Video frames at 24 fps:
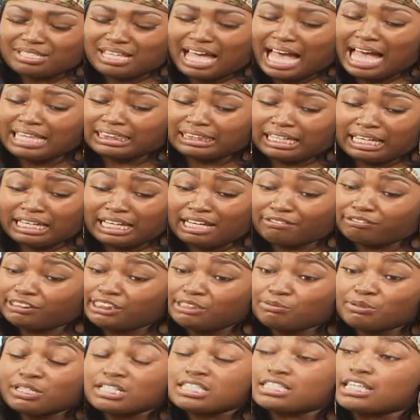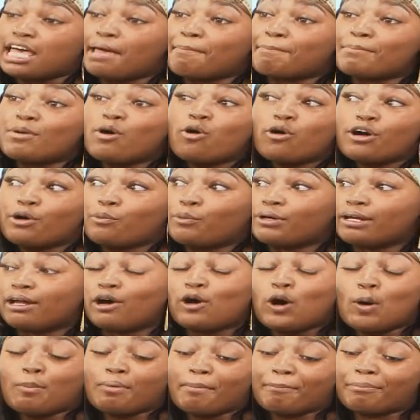I think if she would have said more, it would have
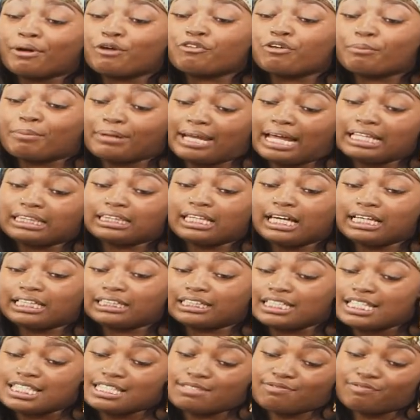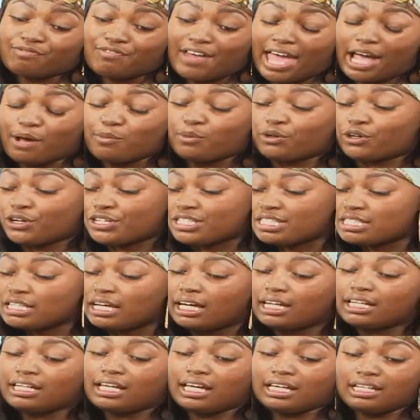all been perfect. But I think the fact with her
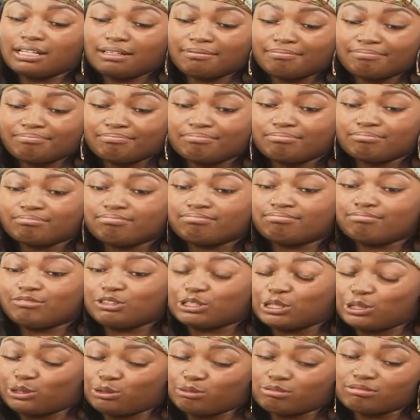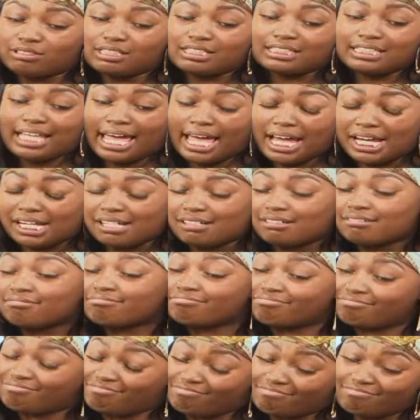son and the stack
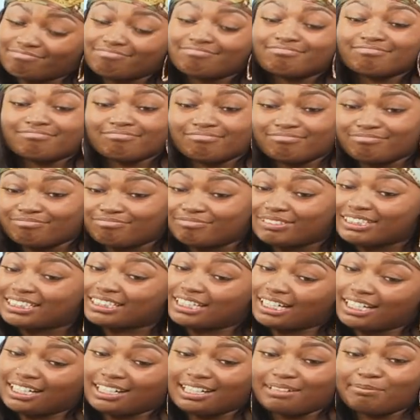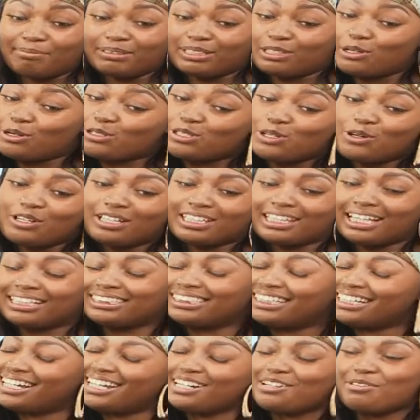was good. But those are the only things
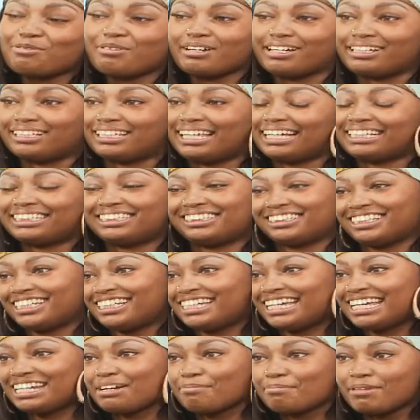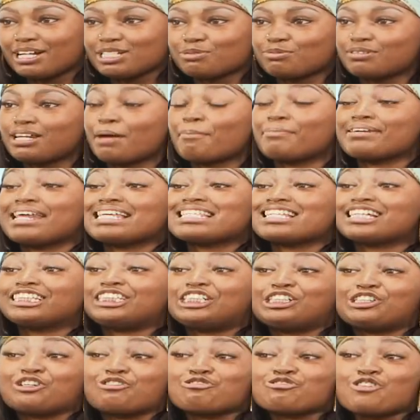she hit her with. Like she ain't hit her much with that. But that's because
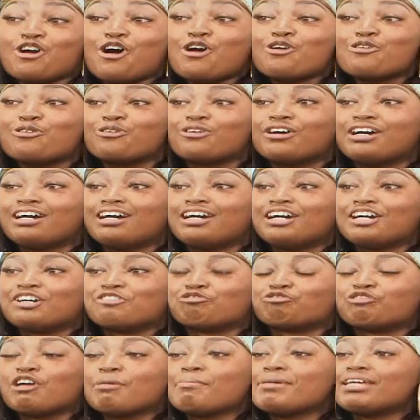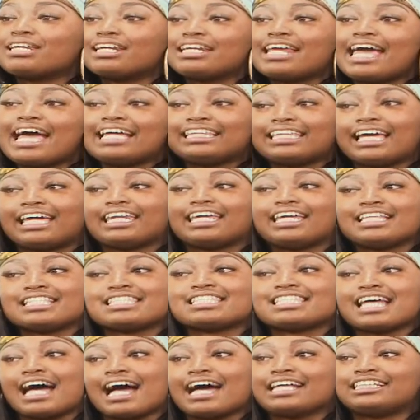she don't know. Remy done had that
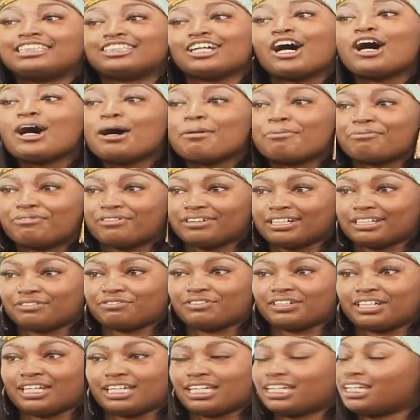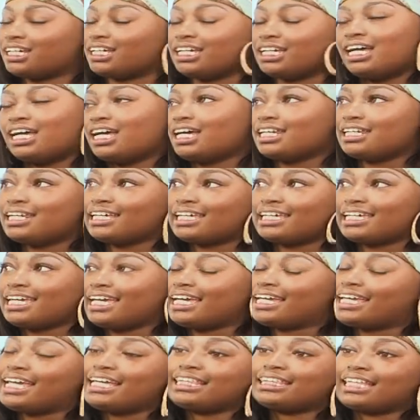inside job for Nicki. Nicki
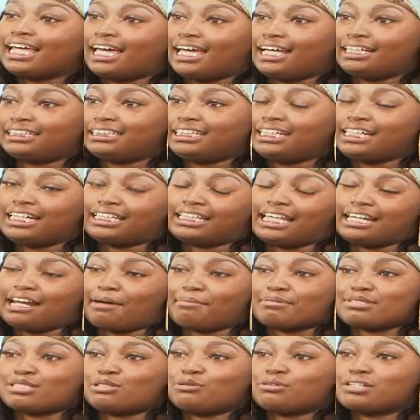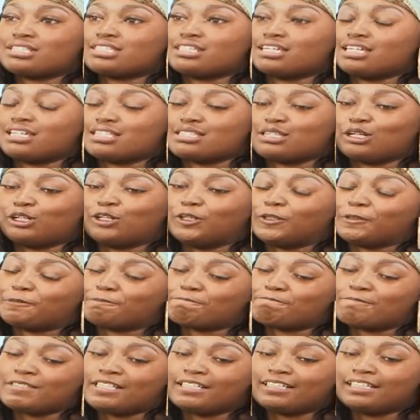ain't get that. She ain't get that opportunity. So
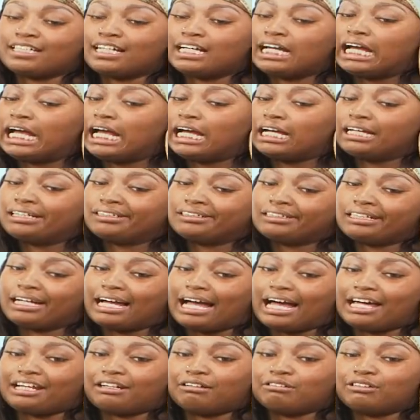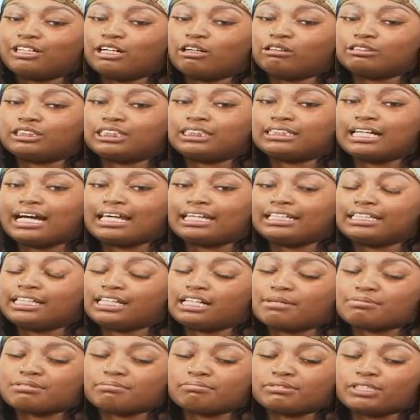I don't know. She got to
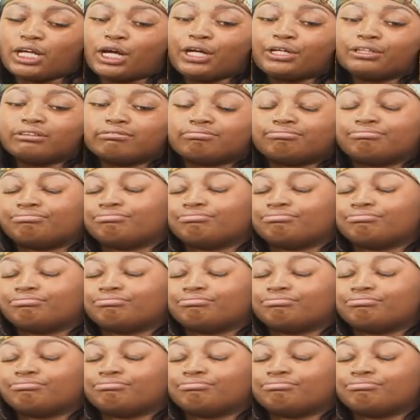dig up some dirt.